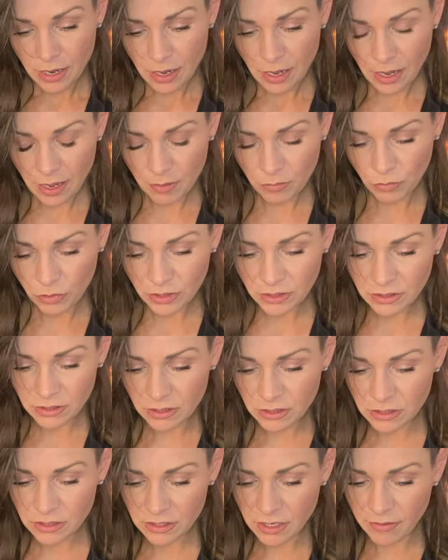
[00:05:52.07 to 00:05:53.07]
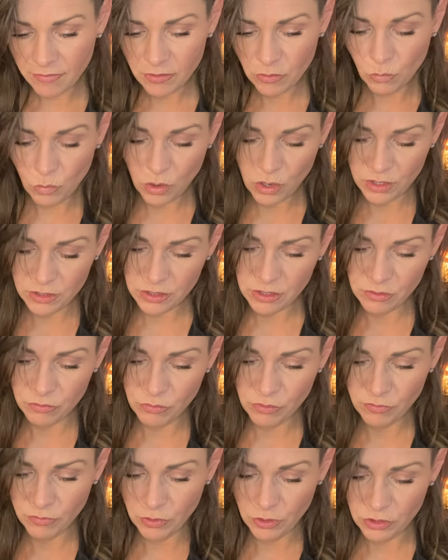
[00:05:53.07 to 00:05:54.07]
What's this Seven of Wands in the
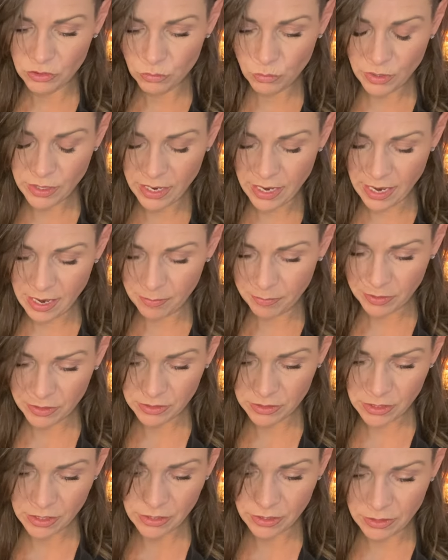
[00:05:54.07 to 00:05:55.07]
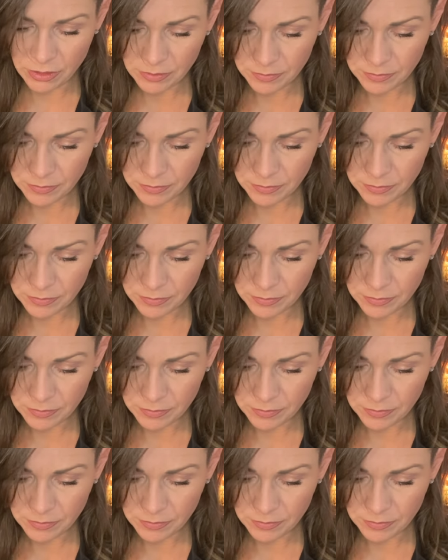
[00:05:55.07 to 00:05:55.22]
reverse? What happened here?